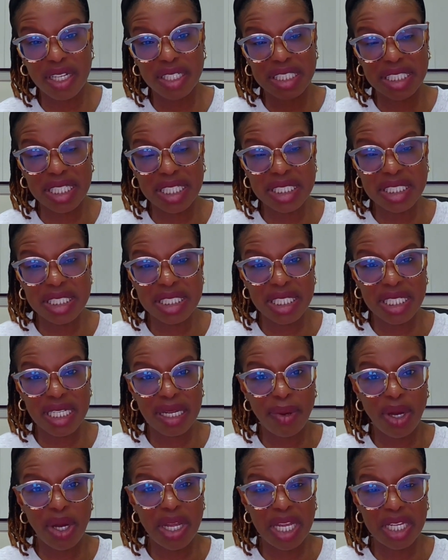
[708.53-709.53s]
Our teens need
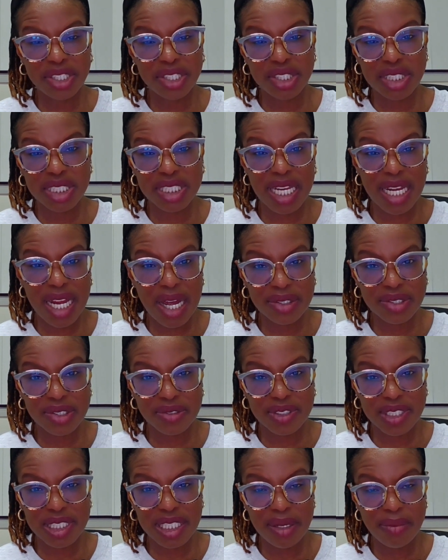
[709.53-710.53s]
about 8 to 10 hours
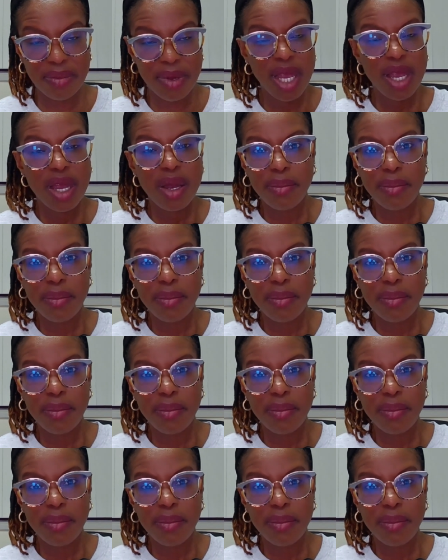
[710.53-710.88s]
of sleep.